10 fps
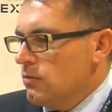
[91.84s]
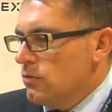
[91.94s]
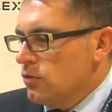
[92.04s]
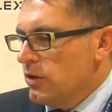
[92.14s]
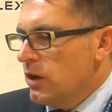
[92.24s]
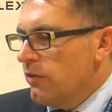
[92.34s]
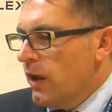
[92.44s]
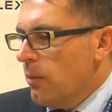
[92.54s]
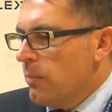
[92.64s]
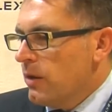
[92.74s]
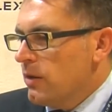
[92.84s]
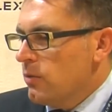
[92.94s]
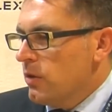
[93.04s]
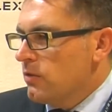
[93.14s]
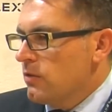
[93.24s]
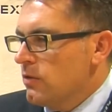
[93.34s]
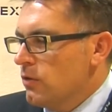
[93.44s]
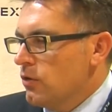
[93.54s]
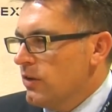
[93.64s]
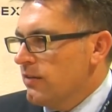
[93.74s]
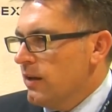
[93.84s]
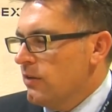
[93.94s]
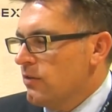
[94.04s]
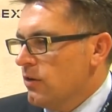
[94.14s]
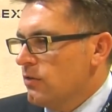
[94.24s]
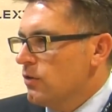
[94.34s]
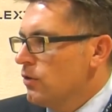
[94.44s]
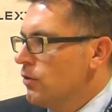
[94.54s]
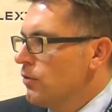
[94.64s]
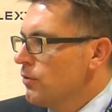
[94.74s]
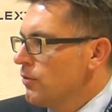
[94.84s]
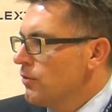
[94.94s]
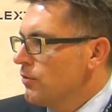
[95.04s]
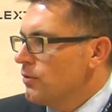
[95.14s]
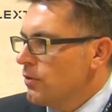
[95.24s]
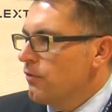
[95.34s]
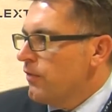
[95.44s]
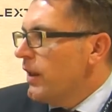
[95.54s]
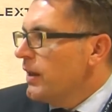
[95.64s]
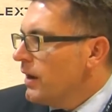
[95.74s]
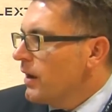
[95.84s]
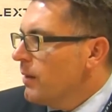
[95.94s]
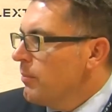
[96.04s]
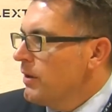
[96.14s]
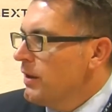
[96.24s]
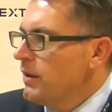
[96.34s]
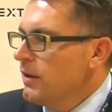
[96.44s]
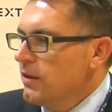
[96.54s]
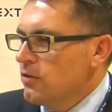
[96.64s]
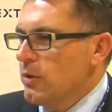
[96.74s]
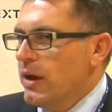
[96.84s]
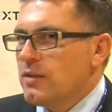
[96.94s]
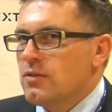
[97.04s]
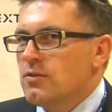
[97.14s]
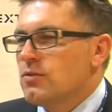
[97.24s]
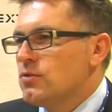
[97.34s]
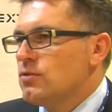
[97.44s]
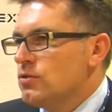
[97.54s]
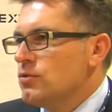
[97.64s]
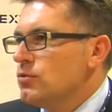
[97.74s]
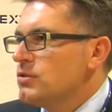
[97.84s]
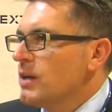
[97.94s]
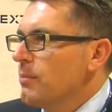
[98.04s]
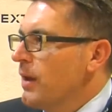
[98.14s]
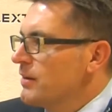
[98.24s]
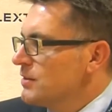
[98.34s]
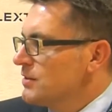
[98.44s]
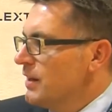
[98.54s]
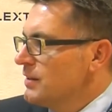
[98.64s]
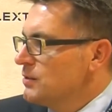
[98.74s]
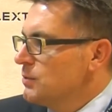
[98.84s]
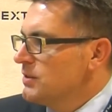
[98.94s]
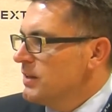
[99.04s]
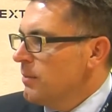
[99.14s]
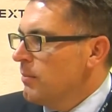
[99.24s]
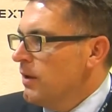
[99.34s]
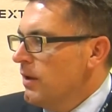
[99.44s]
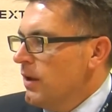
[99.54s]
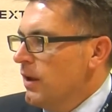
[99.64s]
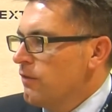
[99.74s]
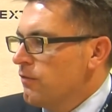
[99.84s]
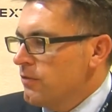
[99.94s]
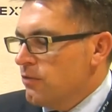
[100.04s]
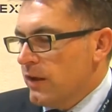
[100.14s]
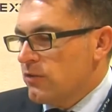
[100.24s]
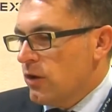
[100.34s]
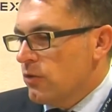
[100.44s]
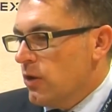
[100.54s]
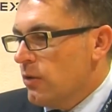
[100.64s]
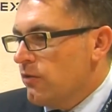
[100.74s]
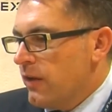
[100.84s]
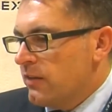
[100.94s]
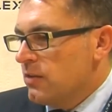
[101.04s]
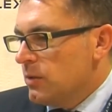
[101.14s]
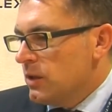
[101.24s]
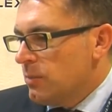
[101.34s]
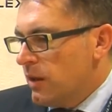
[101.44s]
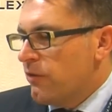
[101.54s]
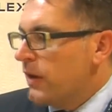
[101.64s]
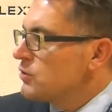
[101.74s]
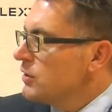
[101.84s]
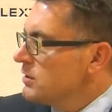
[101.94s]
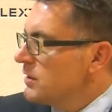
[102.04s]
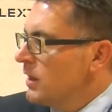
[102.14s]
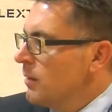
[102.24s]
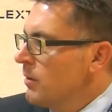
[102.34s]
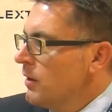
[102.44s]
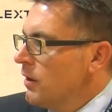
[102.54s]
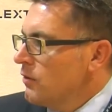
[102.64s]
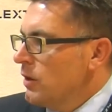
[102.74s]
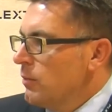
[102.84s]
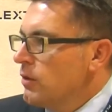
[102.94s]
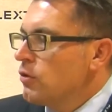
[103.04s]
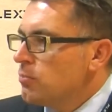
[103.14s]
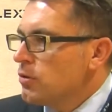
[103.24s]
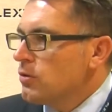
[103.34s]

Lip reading: during the development, it was, Tesla is also a fairly young company, so we had to do some exercises with them. And Flextronics was always flexible in the manufacturing setup so that we could